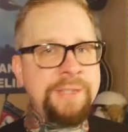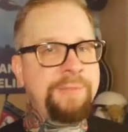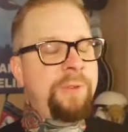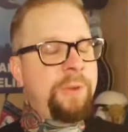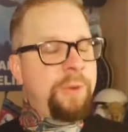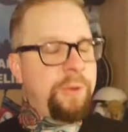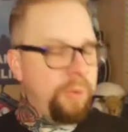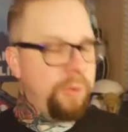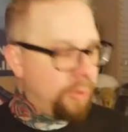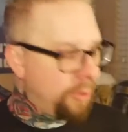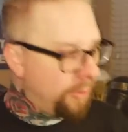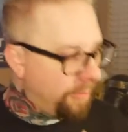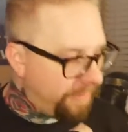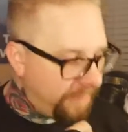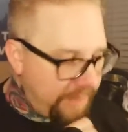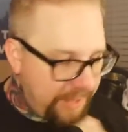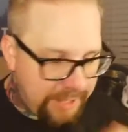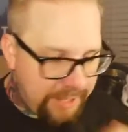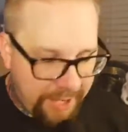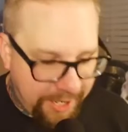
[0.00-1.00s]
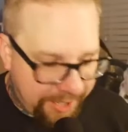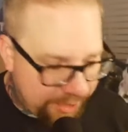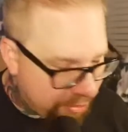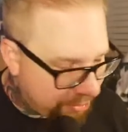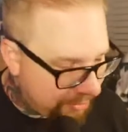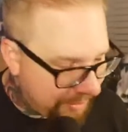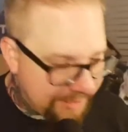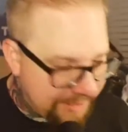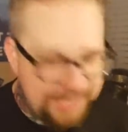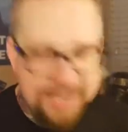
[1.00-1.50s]
if you Google V-God
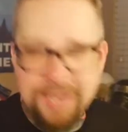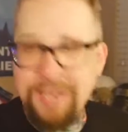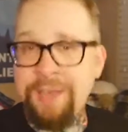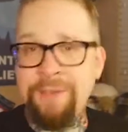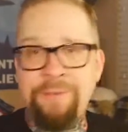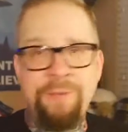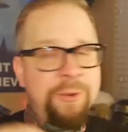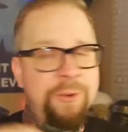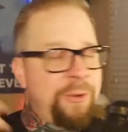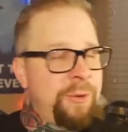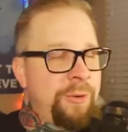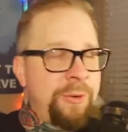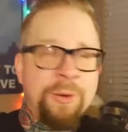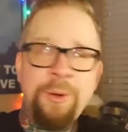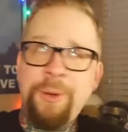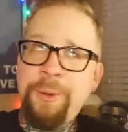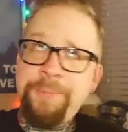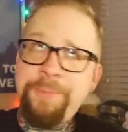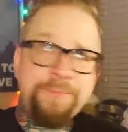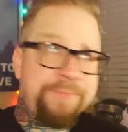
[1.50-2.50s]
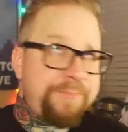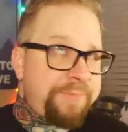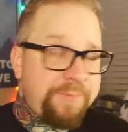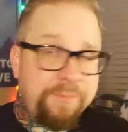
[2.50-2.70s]
Trick Tank, if you Google